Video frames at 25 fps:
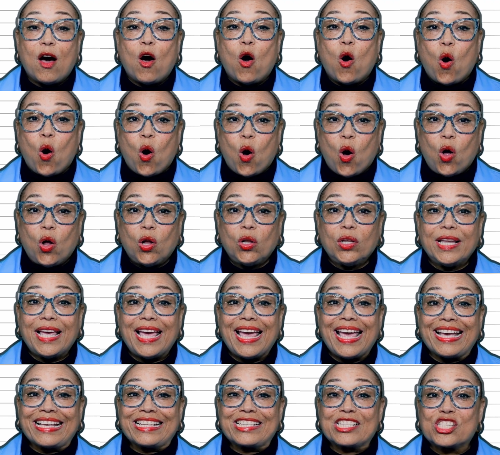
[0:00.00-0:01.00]
all
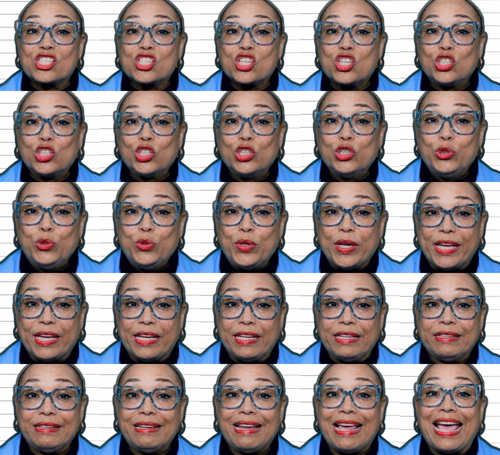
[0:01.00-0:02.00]

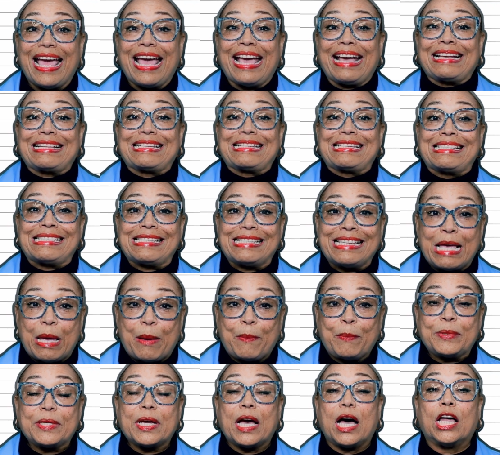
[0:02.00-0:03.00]
excluding
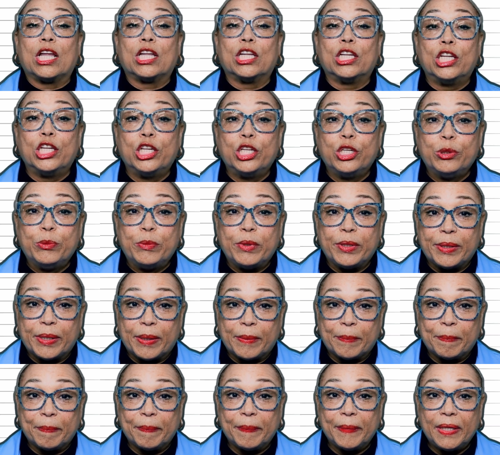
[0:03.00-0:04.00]
except
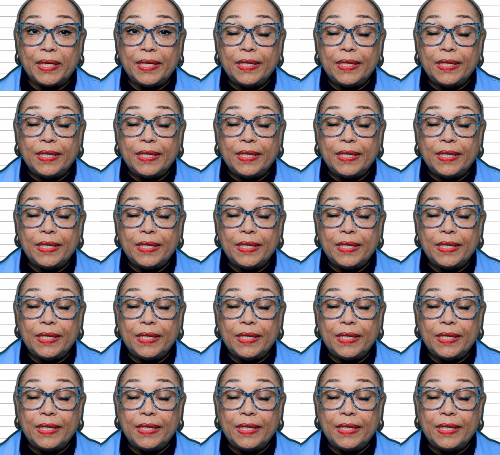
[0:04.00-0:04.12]
aluminum.